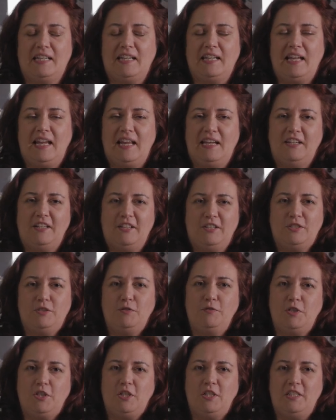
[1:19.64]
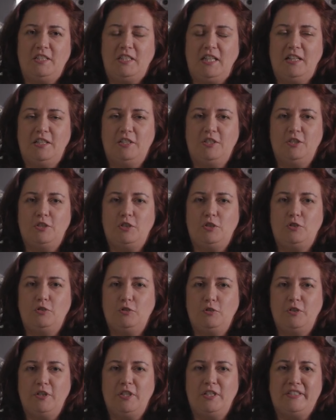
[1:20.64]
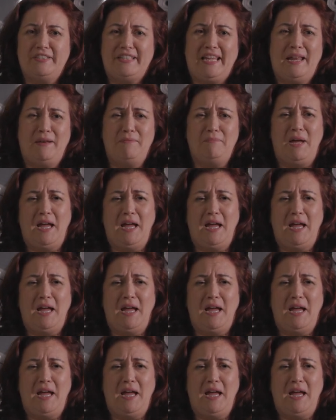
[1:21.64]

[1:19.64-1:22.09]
and again in artificial intelligence stories, and